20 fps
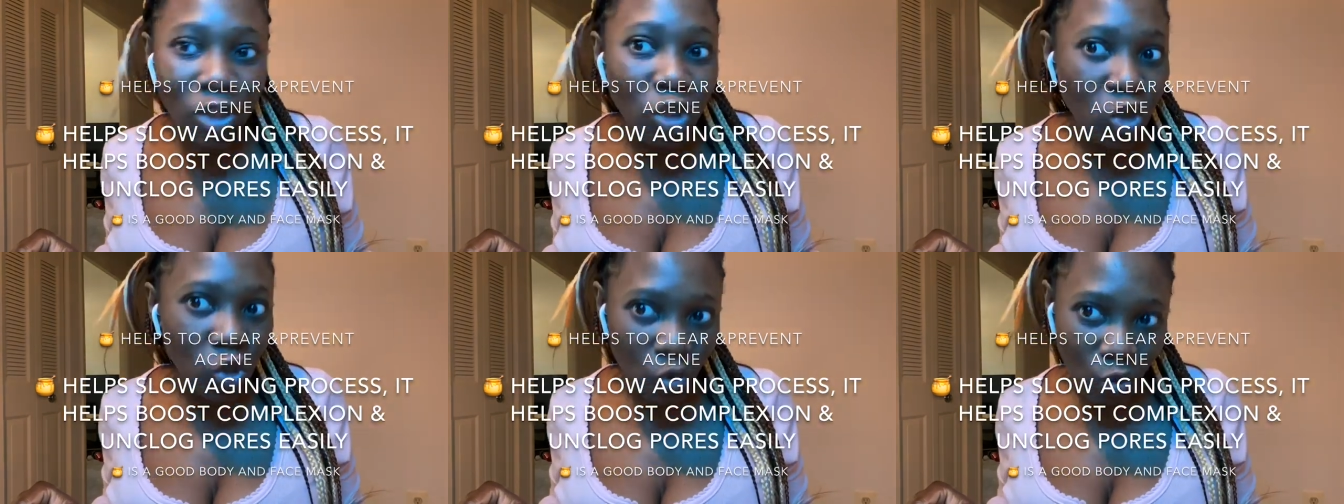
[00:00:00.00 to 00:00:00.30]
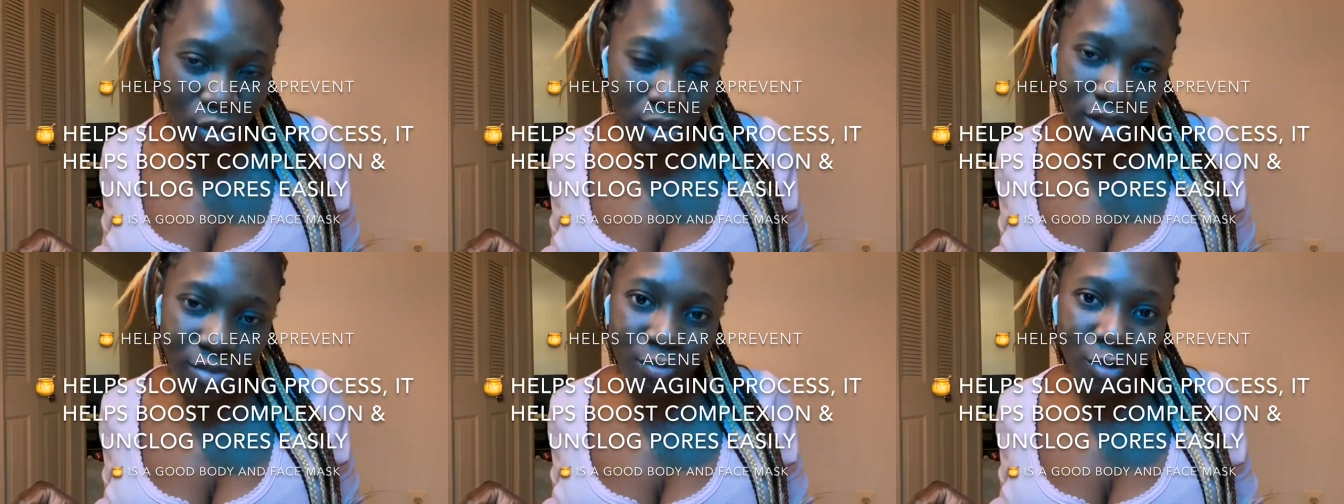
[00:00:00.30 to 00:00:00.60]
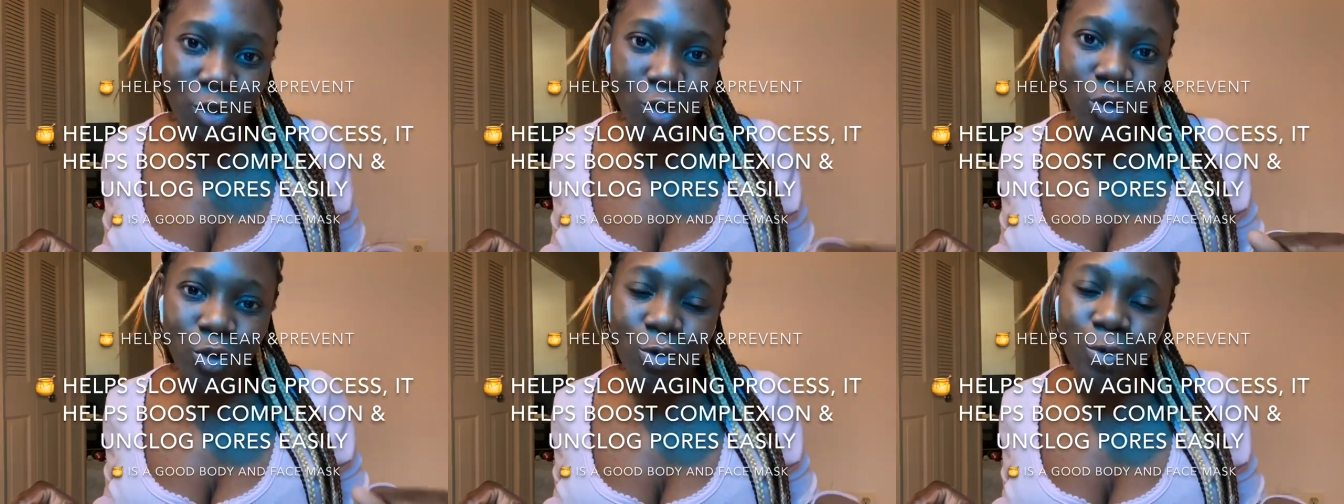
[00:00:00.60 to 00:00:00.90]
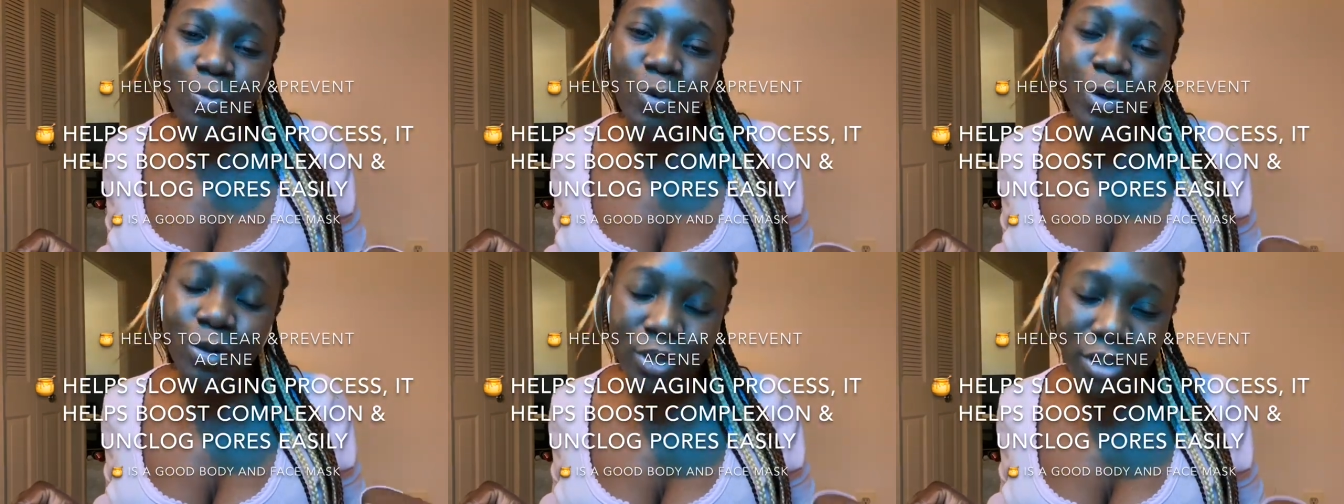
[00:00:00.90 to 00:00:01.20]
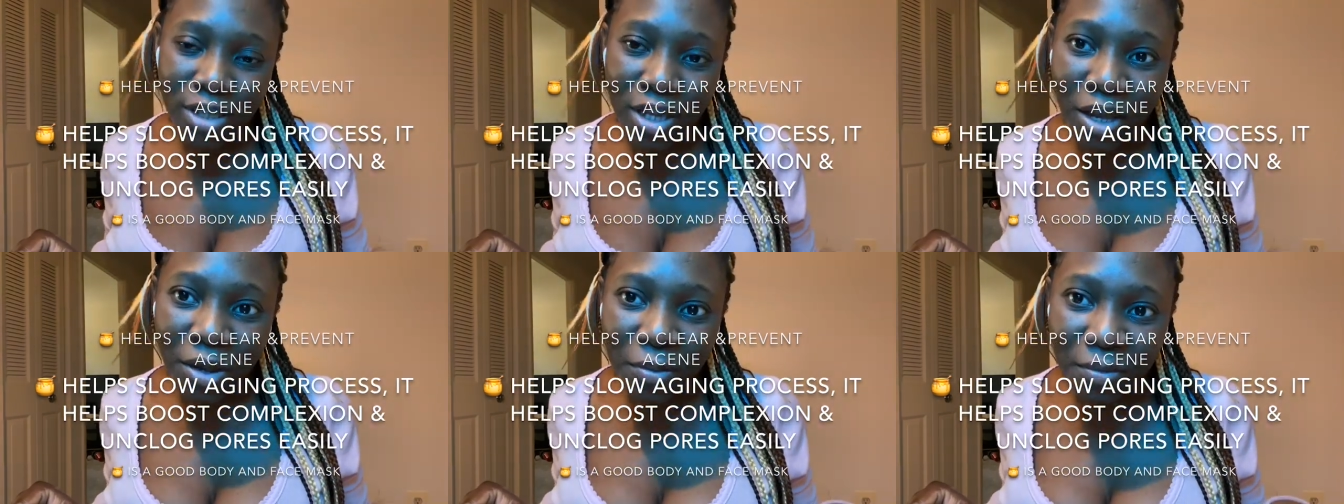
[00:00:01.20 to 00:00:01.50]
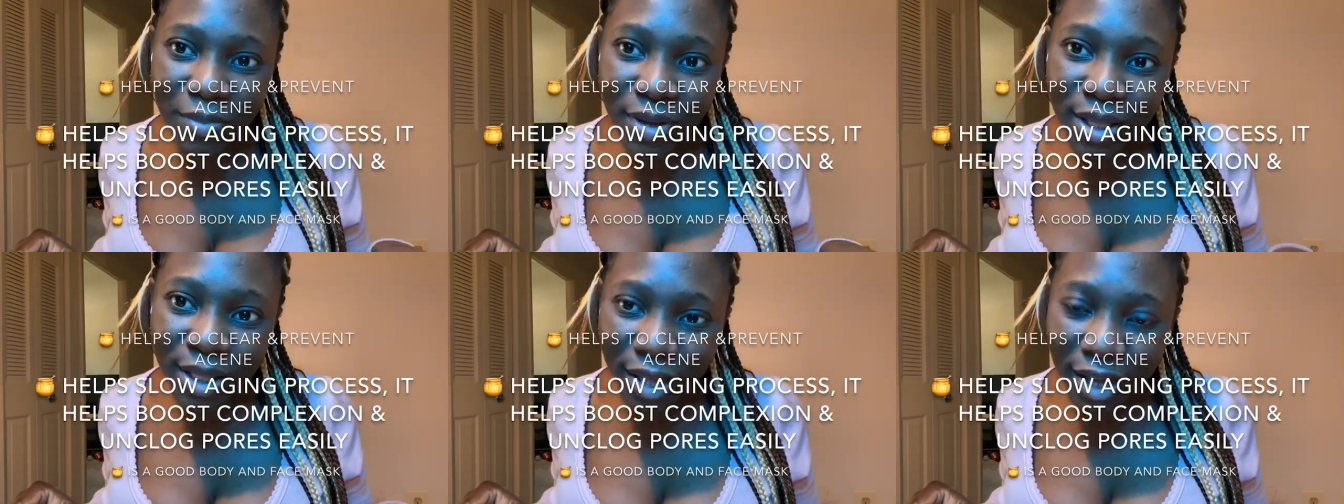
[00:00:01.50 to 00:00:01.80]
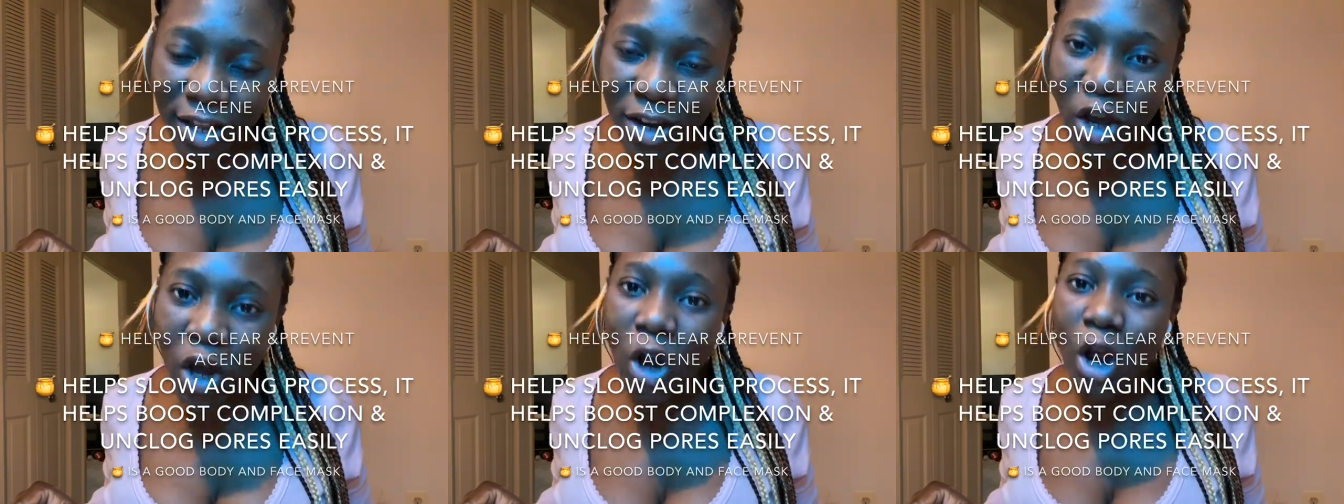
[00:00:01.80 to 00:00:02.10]
Trust me, you will thank me
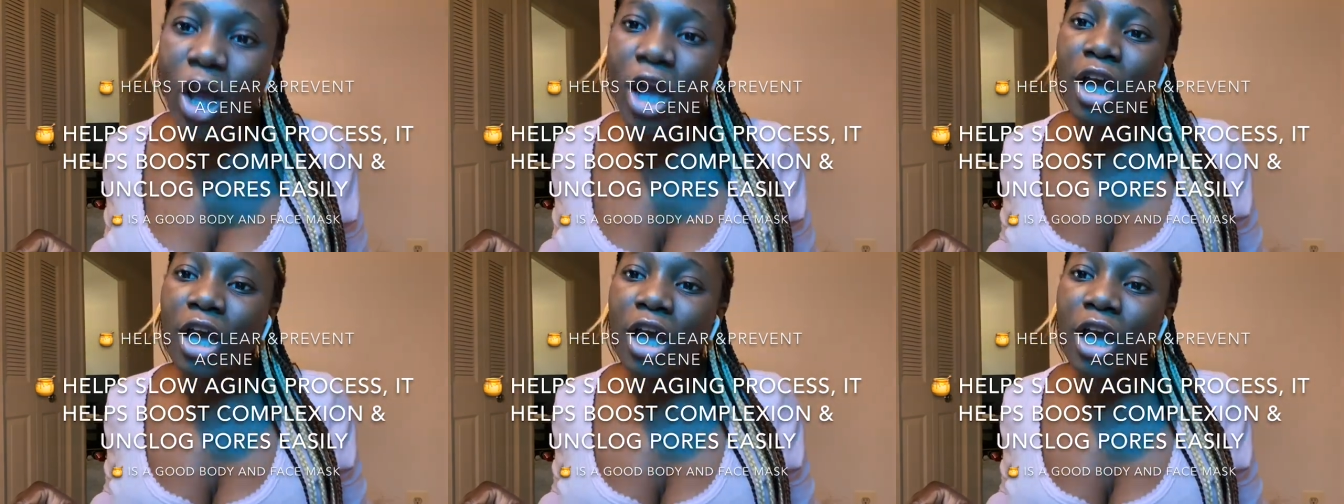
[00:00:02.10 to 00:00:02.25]
later.